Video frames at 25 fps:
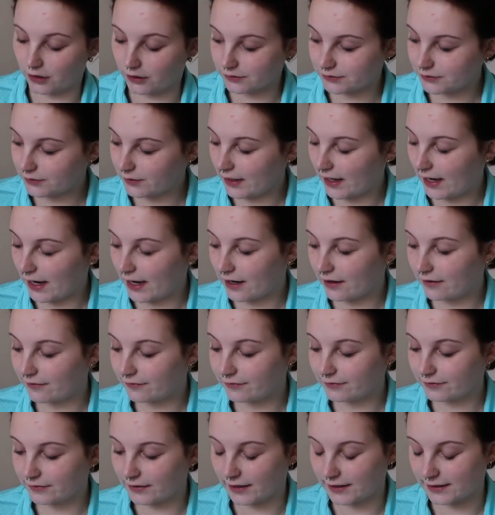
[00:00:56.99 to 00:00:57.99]
also
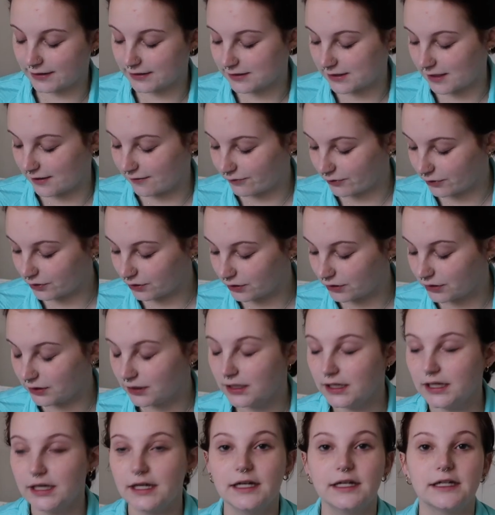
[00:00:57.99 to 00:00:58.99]
have like several
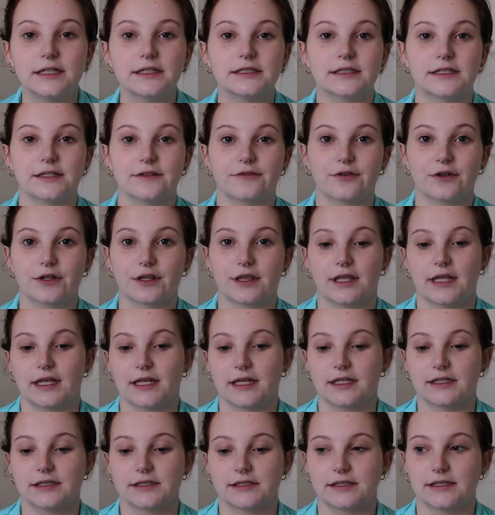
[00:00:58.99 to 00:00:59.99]
different
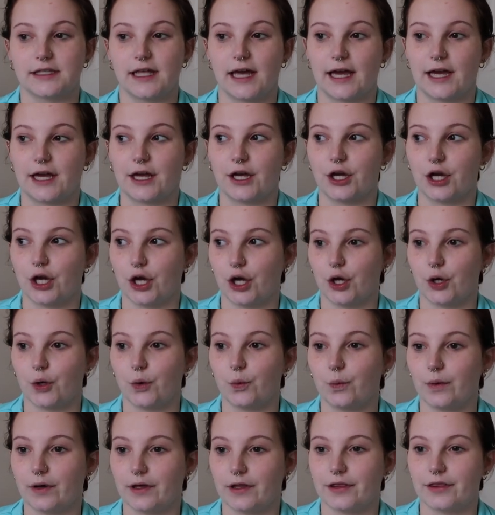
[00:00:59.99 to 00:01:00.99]
things that go
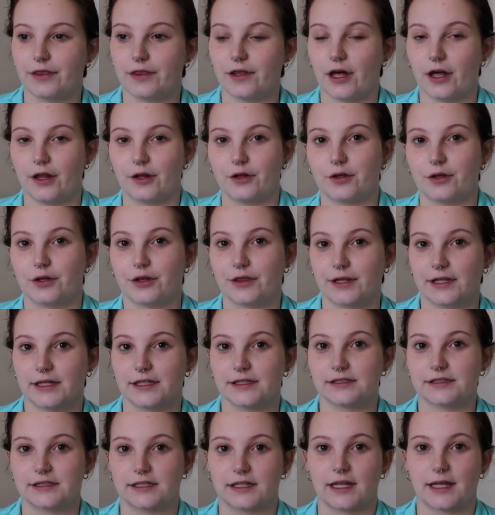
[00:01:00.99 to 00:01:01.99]
with other
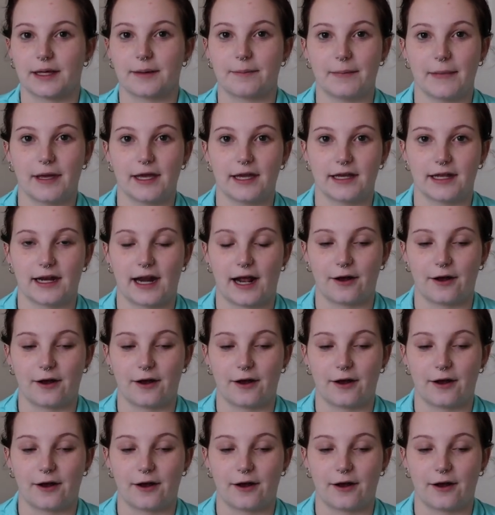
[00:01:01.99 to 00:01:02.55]
things to like make an